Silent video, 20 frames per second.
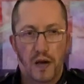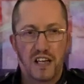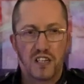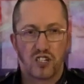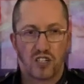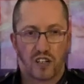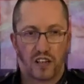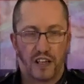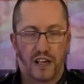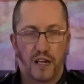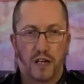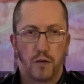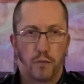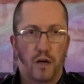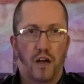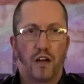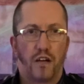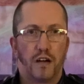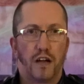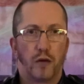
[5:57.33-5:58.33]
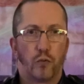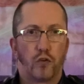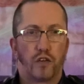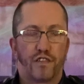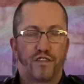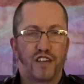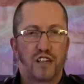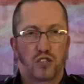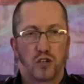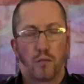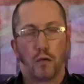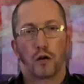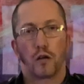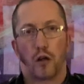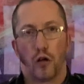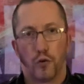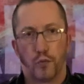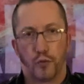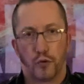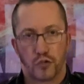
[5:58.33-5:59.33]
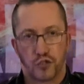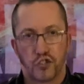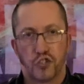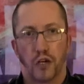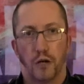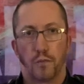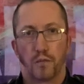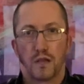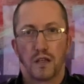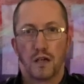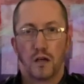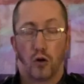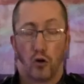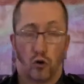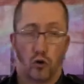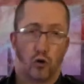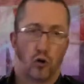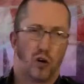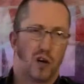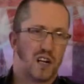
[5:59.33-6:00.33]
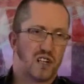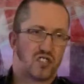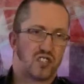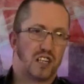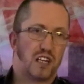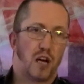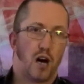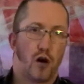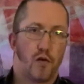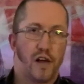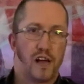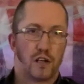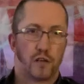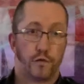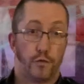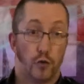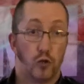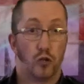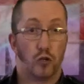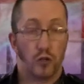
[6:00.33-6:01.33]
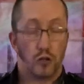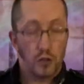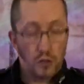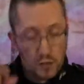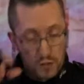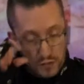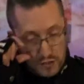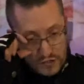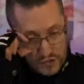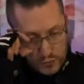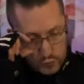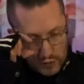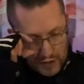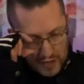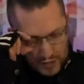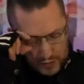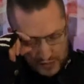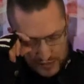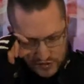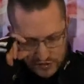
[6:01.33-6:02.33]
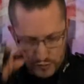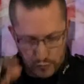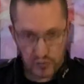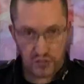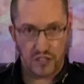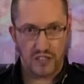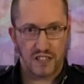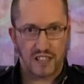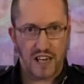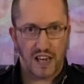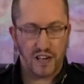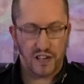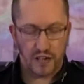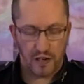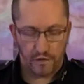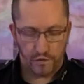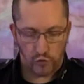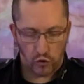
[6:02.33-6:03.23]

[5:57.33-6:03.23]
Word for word: basically, it, uh, it would have fit on my Clodbuster or a TRX4 as well as it was intended